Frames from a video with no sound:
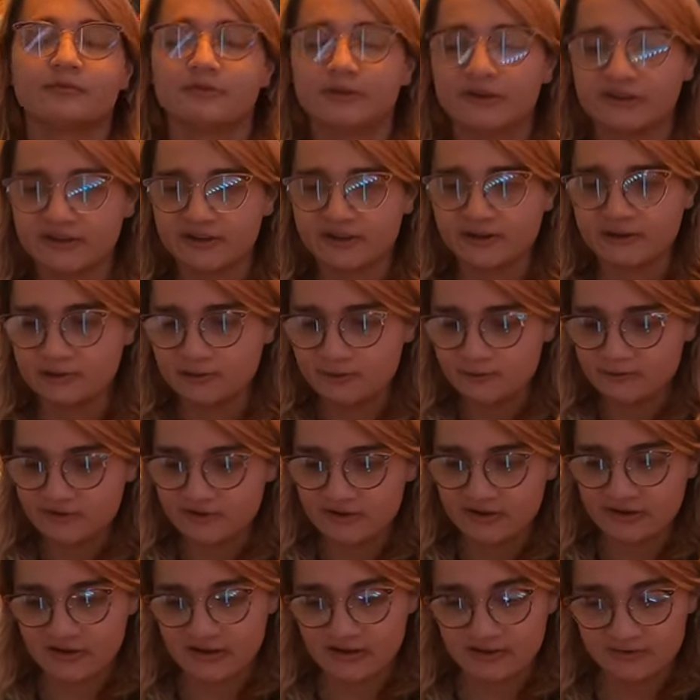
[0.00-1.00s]
Ducky
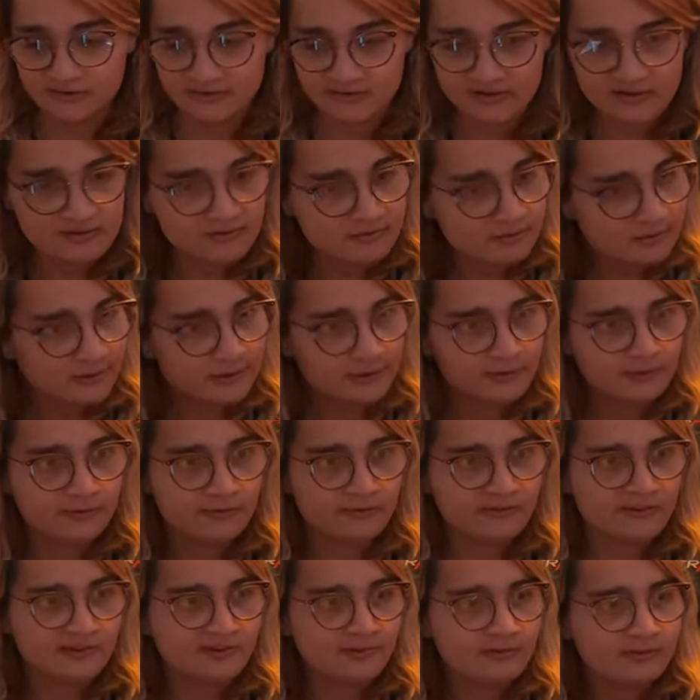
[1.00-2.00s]
Lucy Haze, for
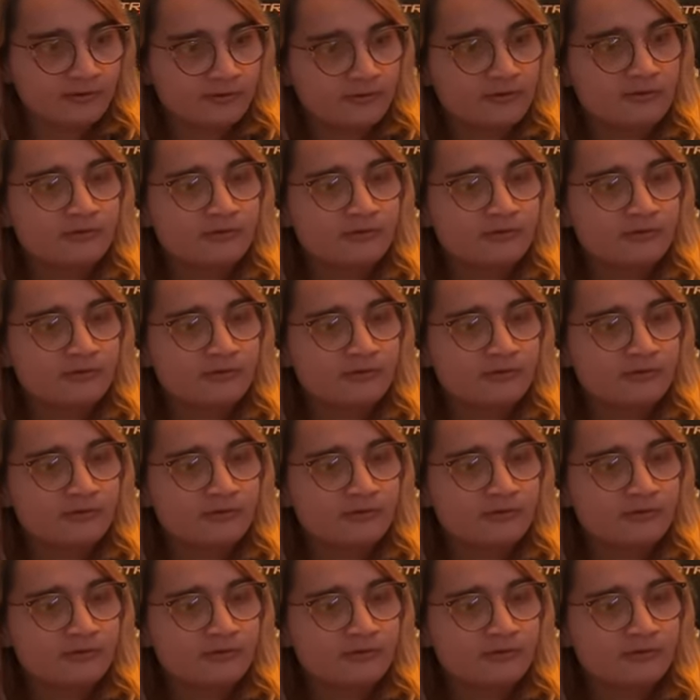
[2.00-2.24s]
instance.